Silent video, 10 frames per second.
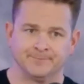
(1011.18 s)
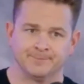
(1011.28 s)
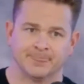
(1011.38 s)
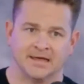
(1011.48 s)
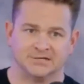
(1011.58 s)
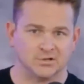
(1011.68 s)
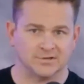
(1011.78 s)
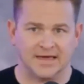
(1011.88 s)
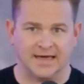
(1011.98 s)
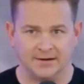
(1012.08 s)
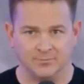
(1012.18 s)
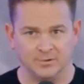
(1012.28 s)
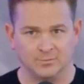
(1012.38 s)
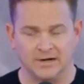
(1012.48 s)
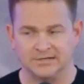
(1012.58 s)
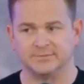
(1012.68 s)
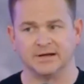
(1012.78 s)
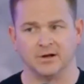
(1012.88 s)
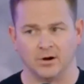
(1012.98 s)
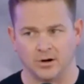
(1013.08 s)
And I took that and I went right into my
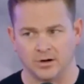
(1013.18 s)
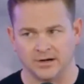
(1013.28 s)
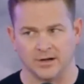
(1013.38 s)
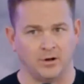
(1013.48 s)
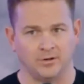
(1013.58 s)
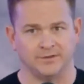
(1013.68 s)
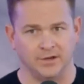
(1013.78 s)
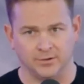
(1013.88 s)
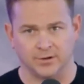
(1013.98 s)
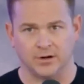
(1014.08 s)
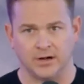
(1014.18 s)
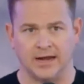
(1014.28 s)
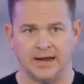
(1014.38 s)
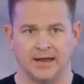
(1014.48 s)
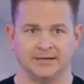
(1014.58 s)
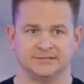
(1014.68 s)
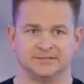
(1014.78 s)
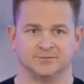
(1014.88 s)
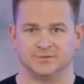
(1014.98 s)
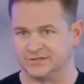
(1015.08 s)
car and I called the owner, and
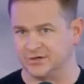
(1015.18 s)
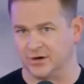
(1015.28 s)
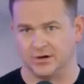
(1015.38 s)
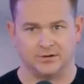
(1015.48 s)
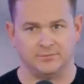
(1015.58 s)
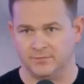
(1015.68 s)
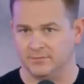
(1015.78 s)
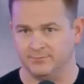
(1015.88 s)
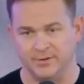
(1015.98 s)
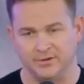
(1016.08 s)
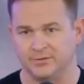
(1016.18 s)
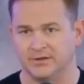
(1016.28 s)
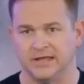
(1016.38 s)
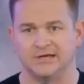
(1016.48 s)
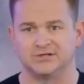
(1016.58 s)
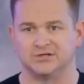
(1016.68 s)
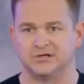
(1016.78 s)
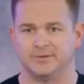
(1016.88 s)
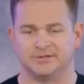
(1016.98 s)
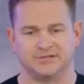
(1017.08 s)
we started building a
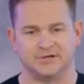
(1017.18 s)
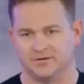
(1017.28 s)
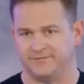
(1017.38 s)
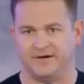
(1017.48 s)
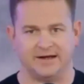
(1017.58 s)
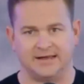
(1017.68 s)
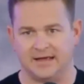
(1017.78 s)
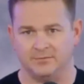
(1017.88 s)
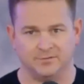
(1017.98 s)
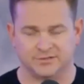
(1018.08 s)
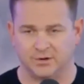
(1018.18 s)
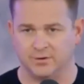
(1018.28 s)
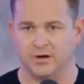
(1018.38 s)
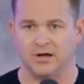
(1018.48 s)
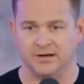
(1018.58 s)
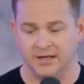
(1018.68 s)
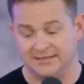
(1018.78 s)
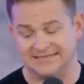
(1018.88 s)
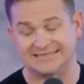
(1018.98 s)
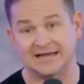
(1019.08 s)
relationship. I started finding out what was going on,
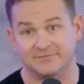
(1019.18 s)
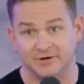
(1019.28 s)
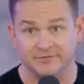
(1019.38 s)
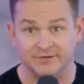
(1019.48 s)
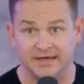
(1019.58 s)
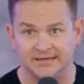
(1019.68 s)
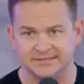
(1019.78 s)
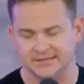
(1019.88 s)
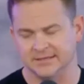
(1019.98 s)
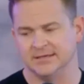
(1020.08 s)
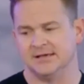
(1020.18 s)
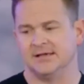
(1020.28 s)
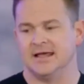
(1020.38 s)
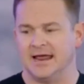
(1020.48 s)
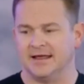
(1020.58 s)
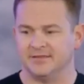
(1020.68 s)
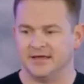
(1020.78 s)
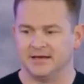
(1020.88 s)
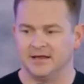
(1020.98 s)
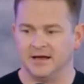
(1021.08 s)
discovery phase. And
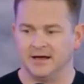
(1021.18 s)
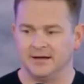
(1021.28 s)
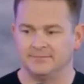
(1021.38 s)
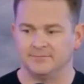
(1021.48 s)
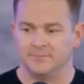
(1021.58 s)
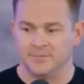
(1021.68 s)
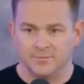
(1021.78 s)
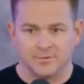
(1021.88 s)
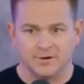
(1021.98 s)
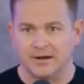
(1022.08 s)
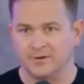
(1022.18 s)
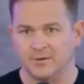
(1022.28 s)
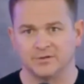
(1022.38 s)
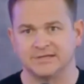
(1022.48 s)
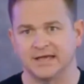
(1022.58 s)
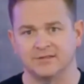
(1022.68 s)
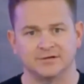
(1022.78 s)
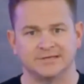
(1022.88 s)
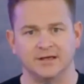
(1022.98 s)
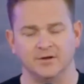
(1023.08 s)
then we were able to put together
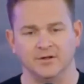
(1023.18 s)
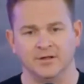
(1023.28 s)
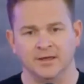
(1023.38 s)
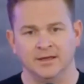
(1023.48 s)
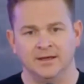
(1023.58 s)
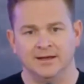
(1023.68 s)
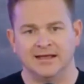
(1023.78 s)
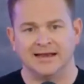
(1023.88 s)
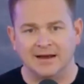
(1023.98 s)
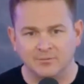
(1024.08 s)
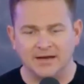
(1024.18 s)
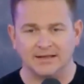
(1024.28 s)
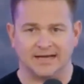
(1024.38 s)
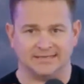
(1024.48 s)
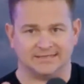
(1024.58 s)
a deal. And I realized,